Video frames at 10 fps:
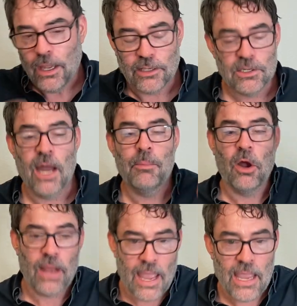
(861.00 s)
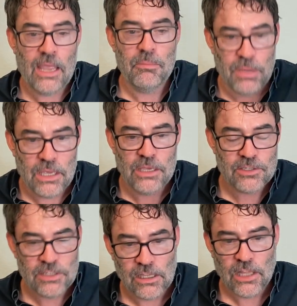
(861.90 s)
It's not about A, B,
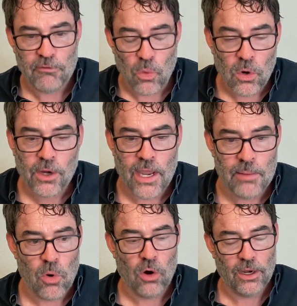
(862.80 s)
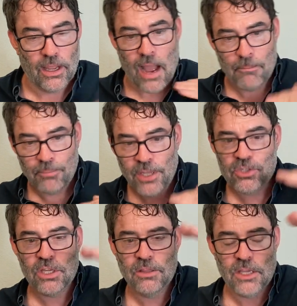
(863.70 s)
C level work anymore. I'm
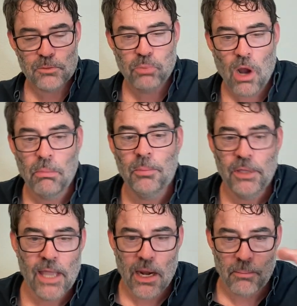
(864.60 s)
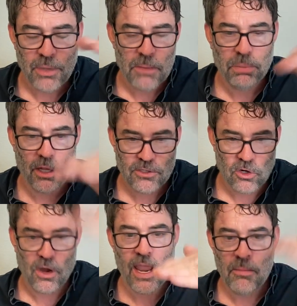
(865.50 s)
pitching this probably at a B plus
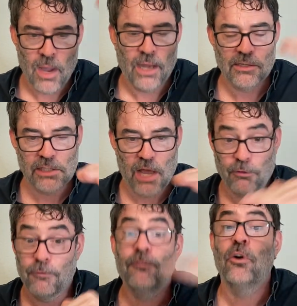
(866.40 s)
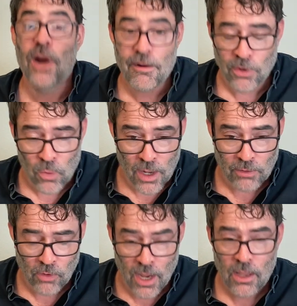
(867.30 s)
or A minus level for everyone,
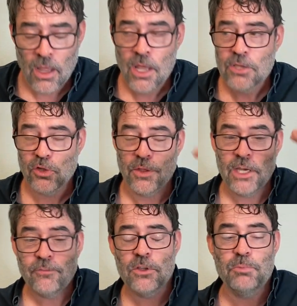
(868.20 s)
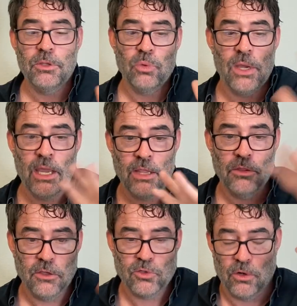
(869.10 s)
right? So the difference
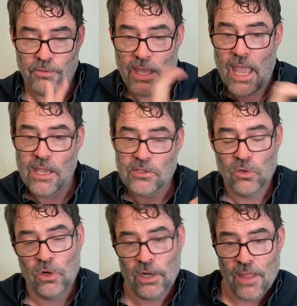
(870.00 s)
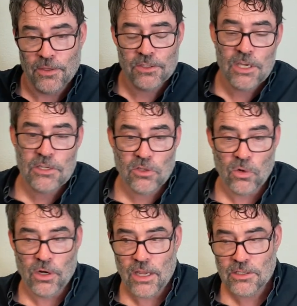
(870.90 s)
between the sort of the A student and the C
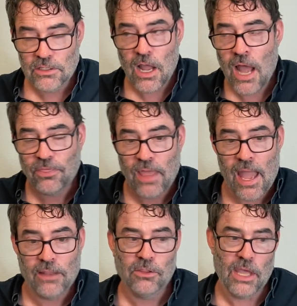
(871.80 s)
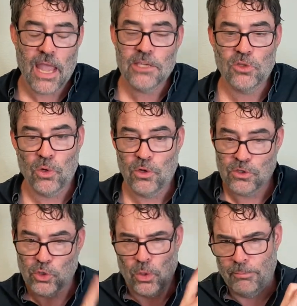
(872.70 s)
student is not that the A student
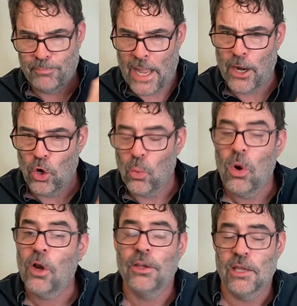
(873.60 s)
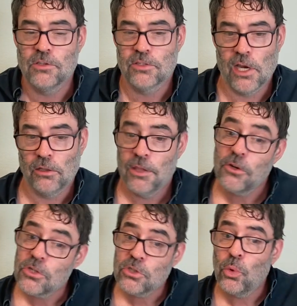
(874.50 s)
is doing better work necessarily.
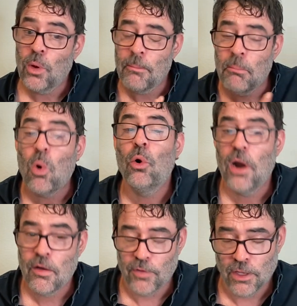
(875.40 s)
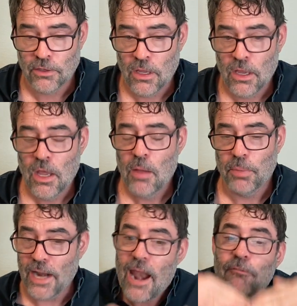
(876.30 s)
They're just doing more of it.
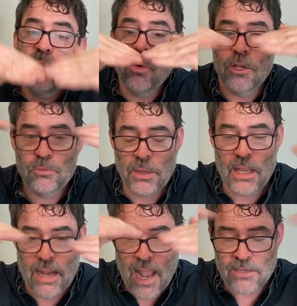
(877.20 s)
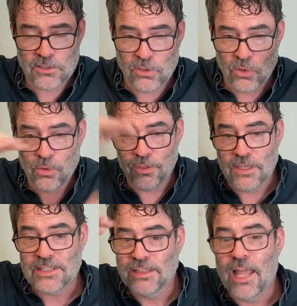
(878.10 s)
But everyone is being asked to do
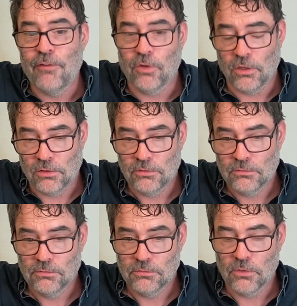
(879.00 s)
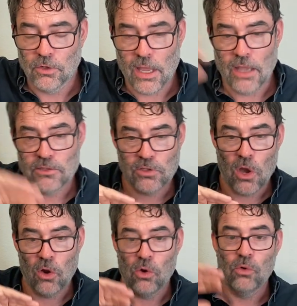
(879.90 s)
this level, okay?
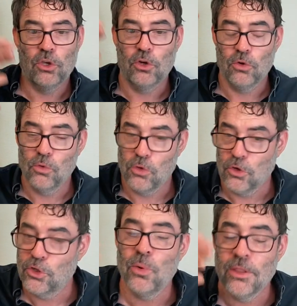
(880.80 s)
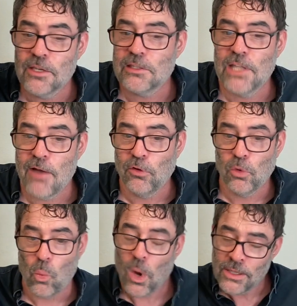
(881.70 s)
So you're doing this
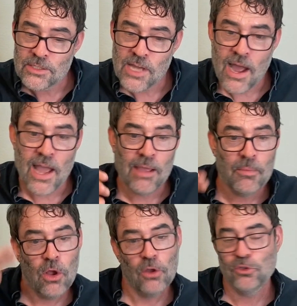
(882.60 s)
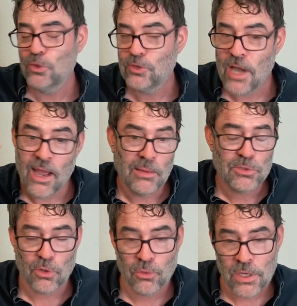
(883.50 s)
level 1 time, 2
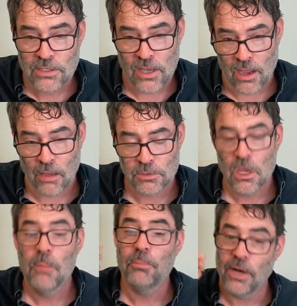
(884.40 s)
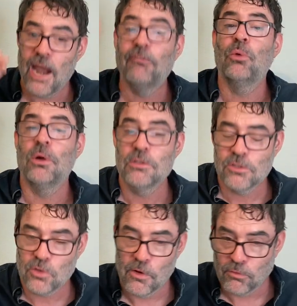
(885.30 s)
times, or 3 times, but everyone is
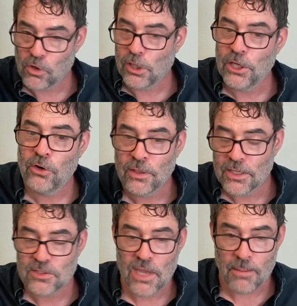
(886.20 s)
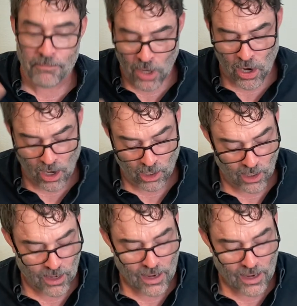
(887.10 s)
sort of clearing the same bar.